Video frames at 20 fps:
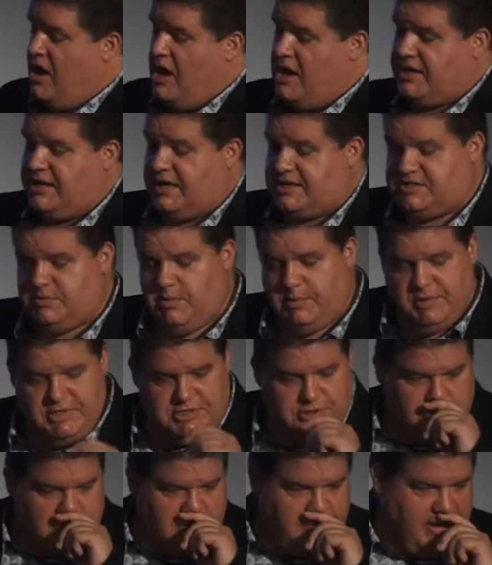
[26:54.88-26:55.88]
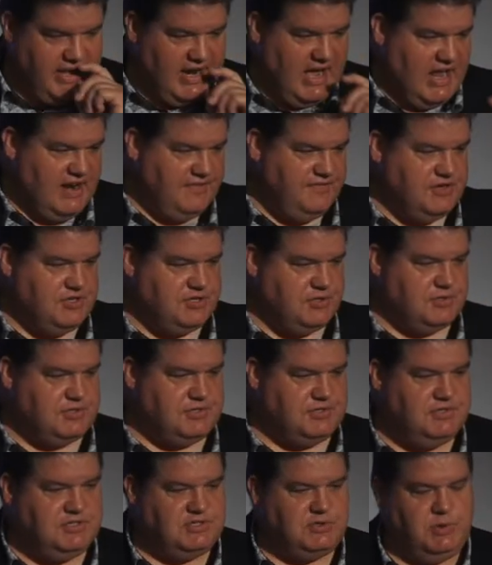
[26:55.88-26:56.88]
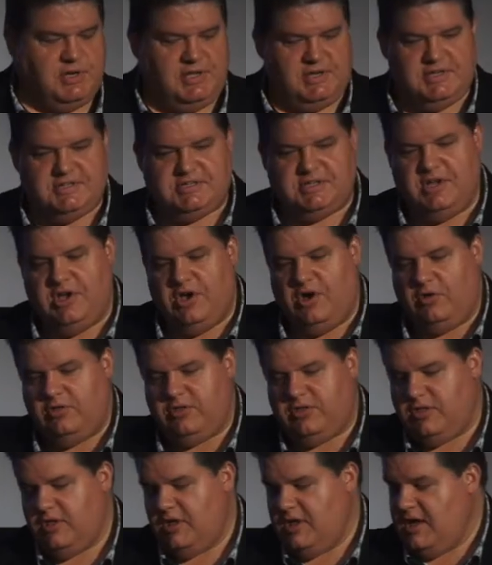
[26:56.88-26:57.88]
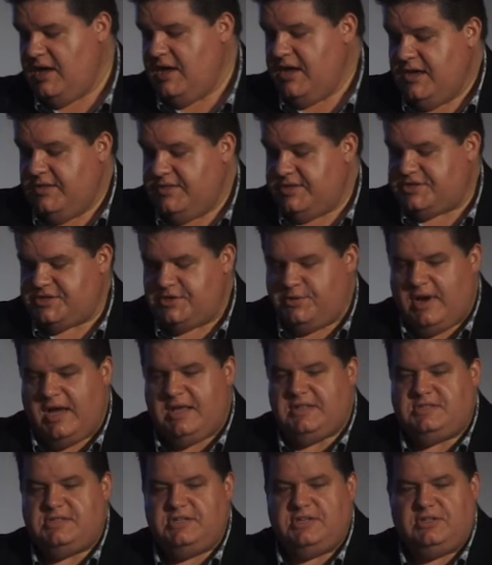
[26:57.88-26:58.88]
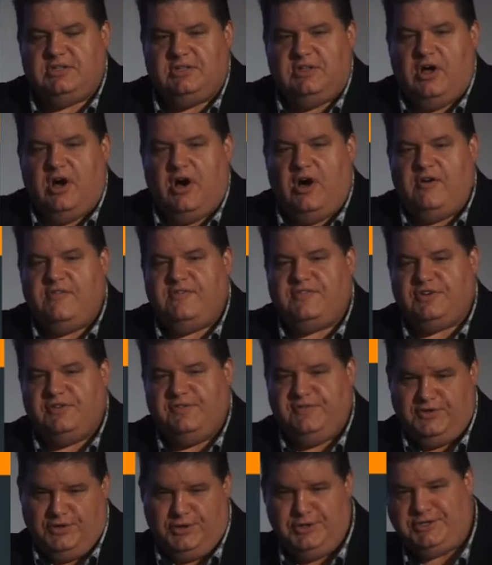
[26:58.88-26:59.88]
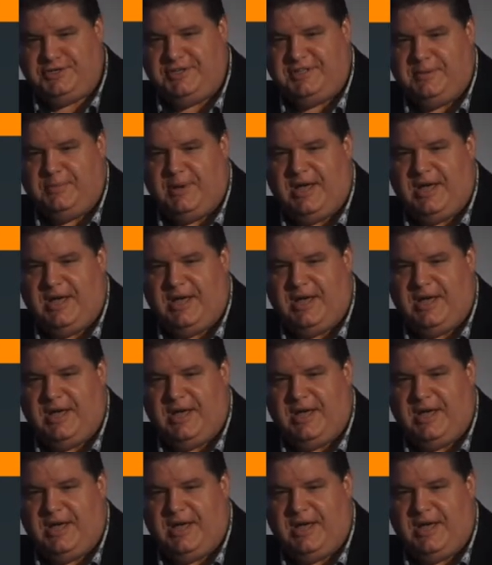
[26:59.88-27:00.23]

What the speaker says: Okay, so when we talk about artificial sweeteners and health, there's a great deal of confusion in the